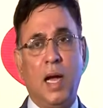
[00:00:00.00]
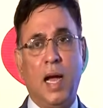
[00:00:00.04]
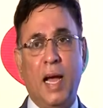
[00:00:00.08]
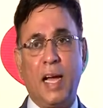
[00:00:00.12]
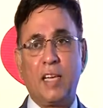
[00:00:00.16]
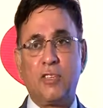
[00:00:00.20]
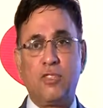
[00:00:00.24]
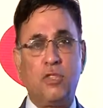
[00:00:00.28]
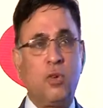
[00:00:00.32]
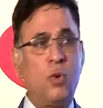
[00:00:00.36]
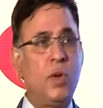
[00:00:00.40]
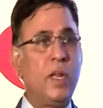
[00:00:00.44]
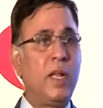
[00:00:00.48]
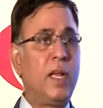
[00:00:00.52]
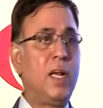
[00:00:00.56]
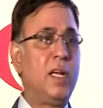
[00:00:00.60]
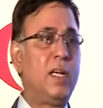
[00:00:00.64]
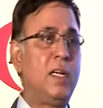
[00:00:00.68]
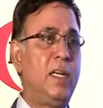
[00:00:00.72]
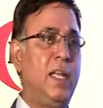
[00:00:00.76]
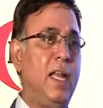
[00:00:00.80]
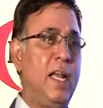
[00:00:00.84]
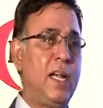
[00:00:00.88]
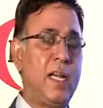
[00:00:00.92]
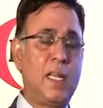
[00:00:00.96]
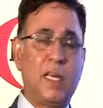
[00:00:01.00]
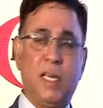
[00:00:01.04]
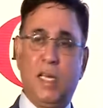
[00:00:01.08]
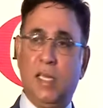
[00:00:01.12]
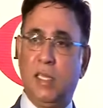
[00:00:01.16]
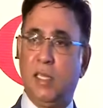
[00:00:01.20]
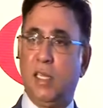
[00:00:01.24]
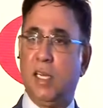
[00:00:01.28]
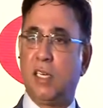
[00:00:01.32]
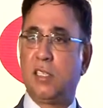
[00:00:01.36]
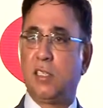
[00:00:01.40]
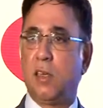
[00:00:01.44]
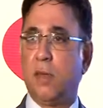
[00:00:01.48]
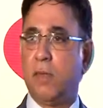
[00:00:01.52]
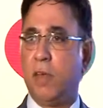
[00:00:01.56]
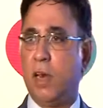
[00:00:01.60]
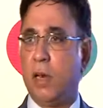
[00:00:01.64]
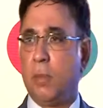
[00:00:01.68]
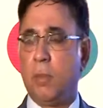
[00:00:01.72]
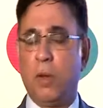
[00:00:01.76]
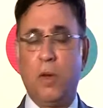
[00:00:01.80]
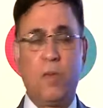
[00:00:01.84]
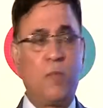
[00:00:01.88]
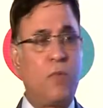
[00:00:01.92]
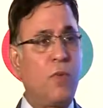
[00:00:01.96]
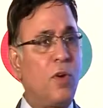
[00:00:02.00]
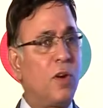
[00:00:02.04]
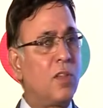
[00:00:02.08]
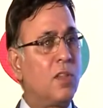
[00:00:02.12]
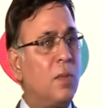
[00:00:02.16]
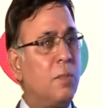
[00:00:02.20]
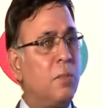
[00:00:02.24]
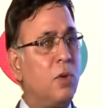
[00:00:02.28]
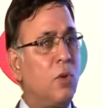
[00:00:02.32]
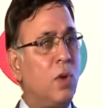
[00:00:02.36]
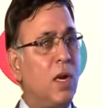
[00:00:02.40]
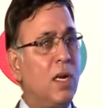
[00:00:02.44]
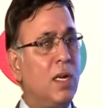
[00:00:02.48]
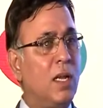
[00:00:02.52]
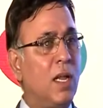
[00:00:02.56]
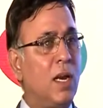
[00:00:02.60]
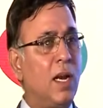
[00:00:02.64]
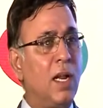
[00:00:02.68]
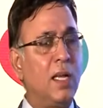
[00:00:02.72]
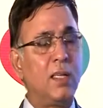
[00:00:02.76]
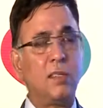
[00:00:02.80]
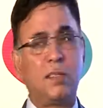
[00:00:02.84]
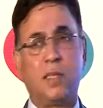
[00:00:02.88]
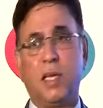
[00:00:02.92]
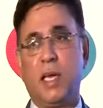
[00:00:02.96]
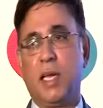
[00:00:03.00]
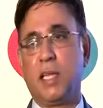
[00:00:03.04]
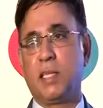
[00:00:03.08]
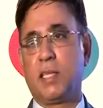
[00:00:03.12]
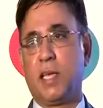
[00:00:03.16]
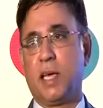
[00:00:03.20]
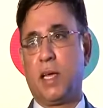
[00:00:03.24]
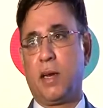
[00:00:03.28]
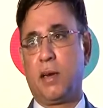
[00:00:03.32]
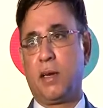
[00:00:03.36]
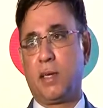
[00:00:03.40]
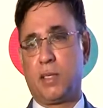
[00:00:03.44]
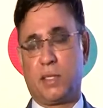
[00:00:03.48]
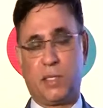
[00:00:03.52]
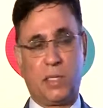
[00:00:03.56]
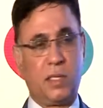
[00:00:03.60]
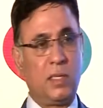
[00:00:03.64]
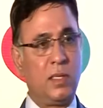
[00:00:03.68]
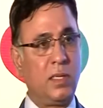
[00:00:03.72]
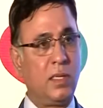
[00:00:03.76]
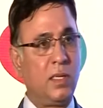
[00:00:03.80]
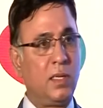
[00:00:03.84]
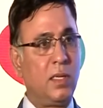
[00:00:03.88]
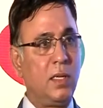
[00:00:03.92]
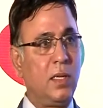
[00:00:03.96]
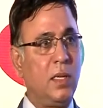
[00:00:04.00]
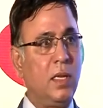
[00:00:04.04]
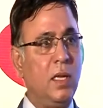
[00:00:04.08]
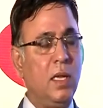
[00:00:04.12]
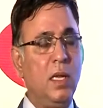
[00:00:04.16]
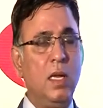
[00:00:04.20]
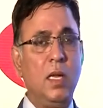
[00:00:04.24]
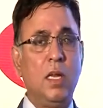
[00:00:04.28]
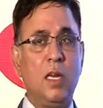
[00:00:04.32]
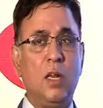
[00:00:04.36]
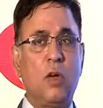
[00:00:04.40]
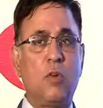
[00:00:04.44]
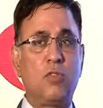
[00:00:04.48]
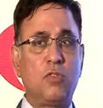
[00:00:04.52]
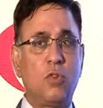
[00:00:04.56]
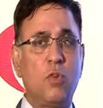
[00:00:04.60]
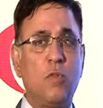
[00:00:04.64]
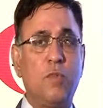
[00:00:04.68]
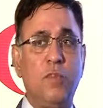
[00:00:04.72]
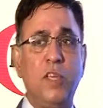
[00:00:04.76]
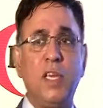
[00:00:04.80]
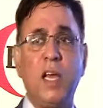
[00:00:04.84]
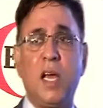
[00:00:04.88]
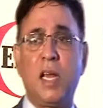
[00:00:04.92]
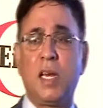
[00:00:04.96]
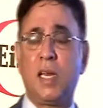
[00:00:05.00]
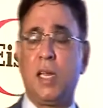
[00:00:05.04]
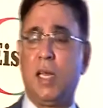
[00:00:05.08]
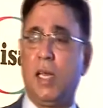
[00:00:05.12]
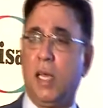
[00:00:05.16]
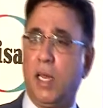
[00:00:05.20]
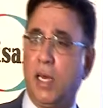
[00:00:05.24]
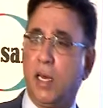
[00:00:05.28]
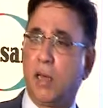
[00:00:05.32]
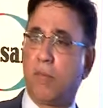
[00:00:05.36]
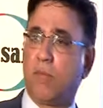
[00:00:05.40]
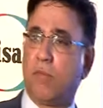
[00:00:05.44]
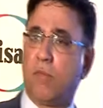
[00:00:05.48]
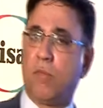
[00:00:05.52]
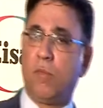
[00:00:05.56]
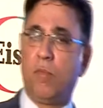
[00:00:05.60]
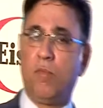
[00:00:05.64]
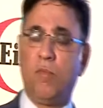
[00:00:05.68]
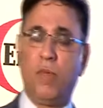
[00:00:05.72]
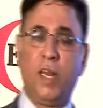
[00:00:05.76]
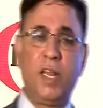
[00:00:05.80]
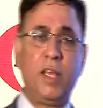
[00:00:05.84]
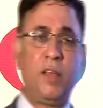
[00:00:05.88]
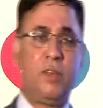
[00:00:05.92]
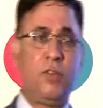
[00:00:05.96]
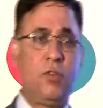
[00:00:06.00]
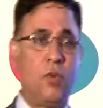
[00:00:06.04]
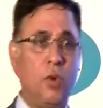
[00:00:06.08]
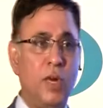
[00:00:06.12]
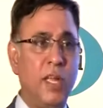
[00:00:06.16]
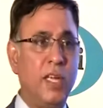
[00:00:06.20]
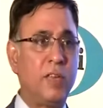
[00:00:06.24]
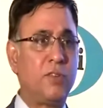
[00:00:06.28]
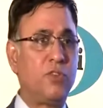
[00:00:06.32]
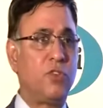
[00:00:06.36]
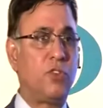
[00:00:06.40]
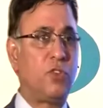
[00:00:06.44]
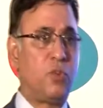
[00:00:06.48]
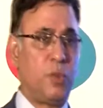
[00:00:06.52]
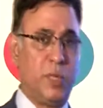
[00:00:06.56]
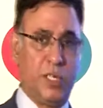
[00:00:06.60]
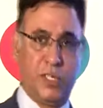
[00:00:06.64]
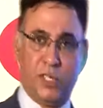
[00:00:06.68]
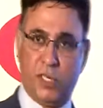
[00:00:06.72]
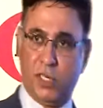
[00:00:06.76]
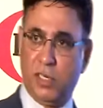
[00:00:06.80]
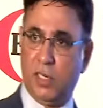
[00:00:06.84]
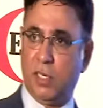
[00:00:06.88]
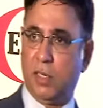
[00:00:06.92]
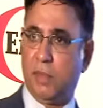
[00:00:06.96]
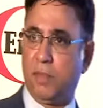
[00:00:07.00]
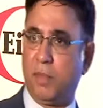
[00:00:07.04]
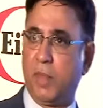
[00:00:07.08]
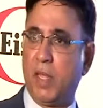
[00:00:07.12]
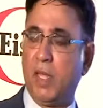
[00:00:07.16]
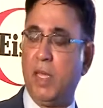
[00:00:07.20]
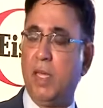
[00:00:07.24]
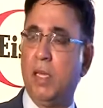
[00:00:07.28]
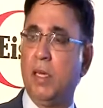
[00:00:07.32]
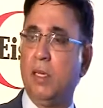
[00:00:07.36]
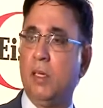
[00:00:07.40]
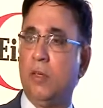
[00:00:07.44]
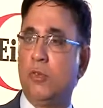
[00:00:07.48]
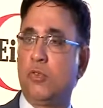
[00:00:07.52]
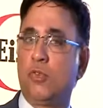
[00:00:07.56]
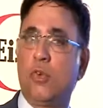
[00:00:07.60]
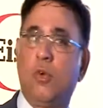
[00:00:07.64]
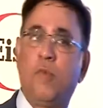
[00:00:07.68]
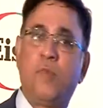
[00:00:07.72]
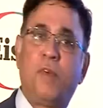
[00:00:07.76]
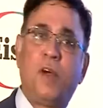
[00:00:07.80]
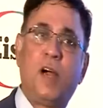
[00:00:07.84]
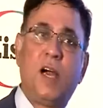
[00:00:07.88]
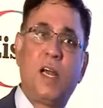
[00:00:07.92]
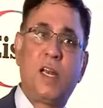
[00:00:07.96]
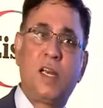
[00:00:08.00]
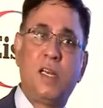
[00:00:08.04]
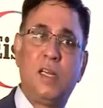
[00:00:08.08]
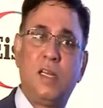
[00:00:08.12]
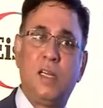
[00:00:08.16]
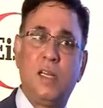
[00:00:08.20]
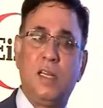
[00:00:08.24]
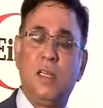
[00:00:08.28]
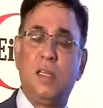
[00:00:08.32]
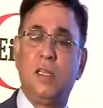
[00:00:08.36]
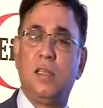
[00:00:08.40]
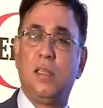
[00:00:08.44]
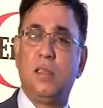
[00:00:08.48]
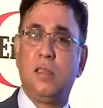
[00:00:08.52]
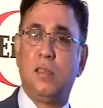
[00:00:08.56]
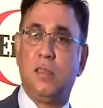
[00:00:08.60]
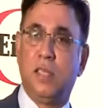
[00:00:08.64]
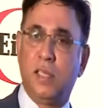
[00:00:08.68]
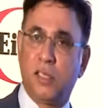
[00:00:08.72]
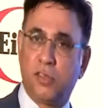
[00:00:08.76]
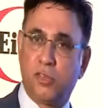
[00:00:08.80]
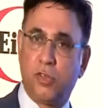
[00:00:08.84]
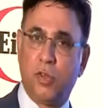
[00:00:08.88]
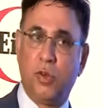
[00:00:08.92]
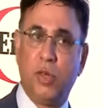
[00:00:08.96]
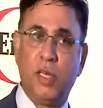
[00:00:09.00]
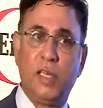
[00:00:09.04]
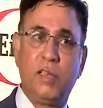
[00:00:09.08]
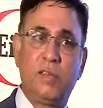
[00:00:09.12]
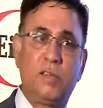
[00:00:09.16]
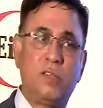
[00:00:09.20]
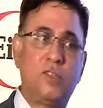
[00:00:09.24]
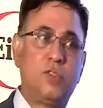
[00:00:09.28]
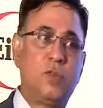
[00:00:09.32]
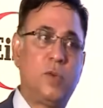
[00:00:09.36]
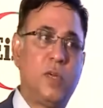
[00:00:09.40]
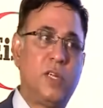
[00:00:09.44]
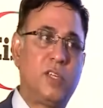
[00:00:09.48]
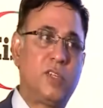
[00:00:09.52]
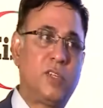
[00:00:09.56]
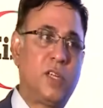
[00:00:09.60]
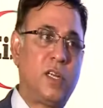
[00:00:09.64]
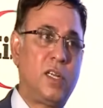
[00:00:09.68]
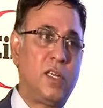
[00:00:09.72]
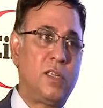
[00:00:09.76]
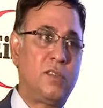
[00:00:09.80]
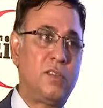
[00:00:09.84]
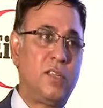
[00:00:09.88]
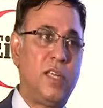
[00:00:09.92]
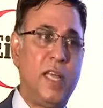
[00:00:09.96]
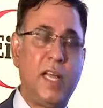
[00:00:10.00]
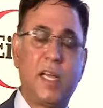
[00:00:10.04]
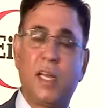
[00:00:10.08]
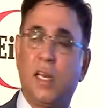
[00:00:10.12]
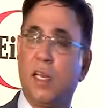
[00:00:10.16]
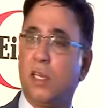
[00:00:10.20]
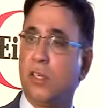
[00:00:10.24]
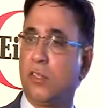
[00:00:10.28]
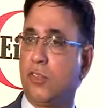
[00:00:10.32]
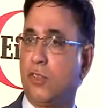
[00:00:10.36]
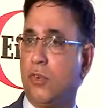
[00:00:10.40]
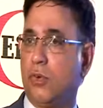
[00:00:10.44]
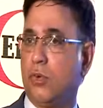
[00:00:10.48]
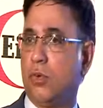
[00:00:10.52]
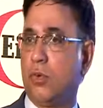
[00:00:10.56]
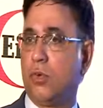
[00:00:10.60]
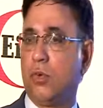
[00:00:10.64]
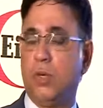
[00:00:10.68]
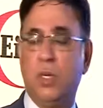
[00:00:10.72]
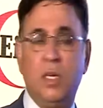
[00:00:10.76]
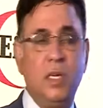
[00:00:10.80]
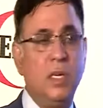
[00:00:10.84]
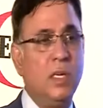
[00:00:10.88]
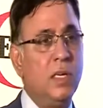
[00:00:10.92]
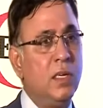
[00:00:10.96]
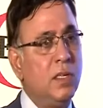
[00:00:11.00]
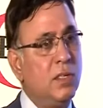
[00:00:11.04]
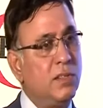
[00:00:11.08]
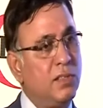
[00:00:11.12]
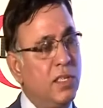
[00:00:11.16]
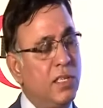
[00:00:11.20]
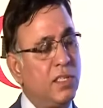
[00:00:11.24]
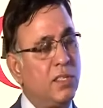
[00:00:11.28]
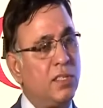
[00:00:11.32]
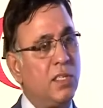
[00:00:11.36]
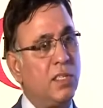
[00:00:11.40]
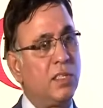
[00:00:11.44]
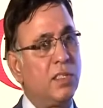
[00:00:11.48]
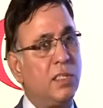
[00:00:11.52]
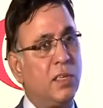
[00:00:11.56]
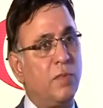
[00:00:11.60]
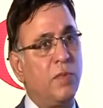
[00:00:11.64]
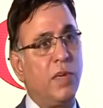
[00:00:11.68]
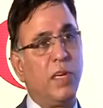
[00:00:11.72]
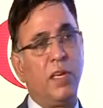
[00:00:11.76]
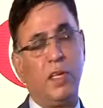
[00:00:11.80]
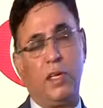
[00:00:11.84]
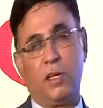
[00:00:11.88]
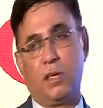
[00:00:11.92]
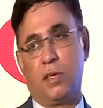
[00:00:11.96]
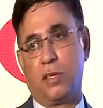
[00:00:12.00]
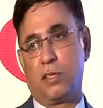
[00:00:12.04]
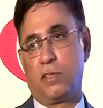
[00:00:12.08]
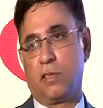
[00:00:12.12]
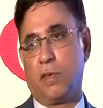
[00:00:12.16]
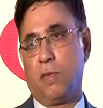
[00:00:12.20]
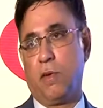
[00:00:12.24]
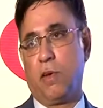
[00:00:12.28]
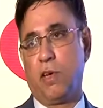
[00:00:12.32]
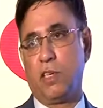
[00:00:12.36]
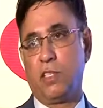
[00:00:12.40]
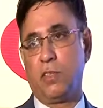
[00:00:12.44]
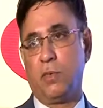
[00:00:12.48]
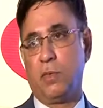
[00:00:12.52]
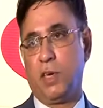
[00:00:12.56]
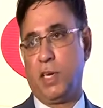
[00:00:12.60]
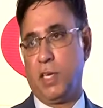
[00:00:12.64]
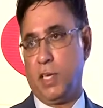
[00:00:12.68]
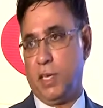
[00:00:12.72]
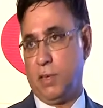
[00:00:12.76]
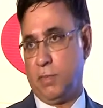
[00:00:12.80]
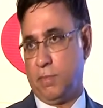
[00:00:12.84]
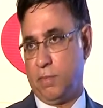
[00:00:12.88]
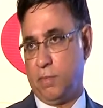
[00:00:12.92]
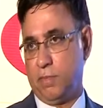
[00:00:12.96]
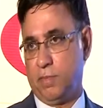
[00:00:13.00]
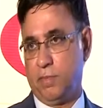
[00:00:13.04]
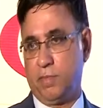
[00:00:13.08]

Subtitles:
actuarial data that's available for them to underwrite the healthcare risk. Now, so we are in a very unique situation. So far, this unique situation has taken us to 67 years of longevity.